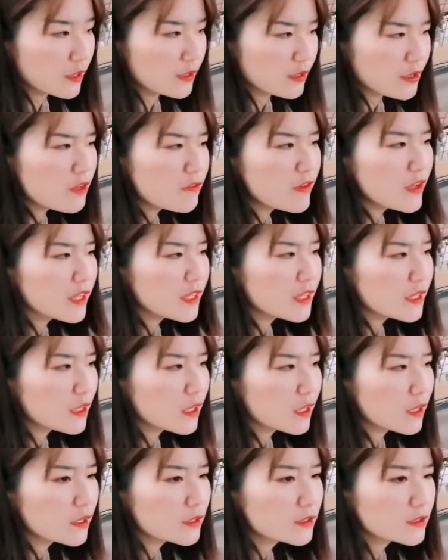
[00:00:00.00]
Even
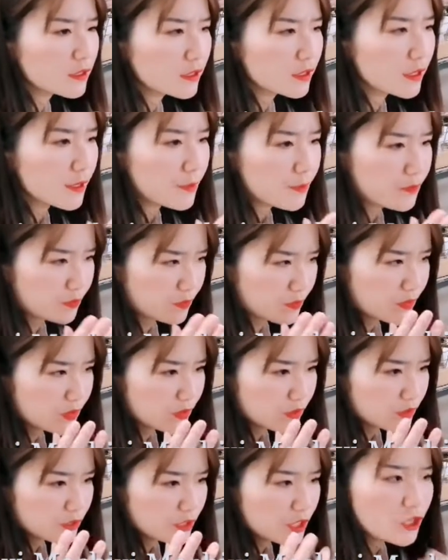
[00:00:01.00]

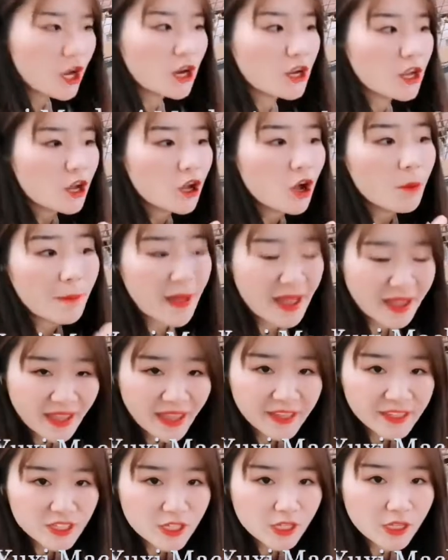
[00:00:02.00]
in your local
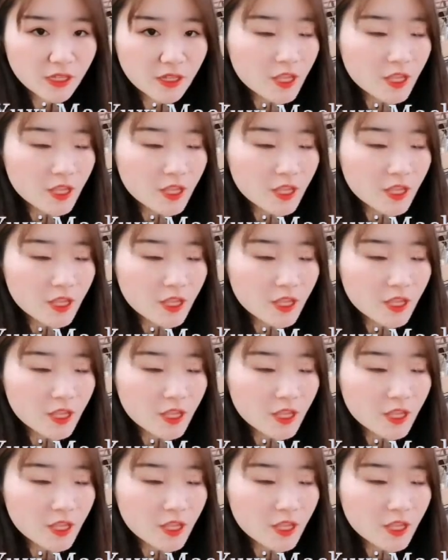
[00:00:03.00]
market, it